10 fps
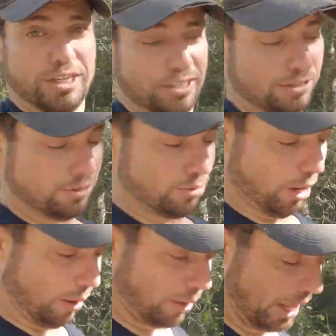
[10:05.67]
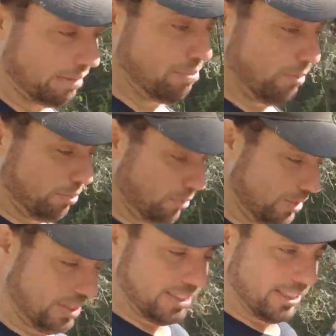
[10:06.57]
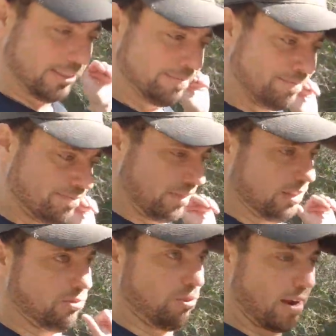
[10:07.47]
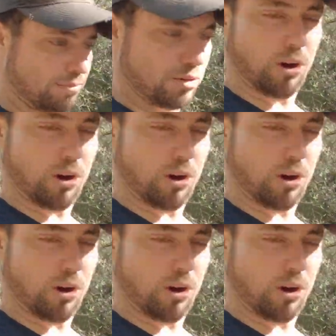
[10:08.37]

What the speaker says: videos where people ram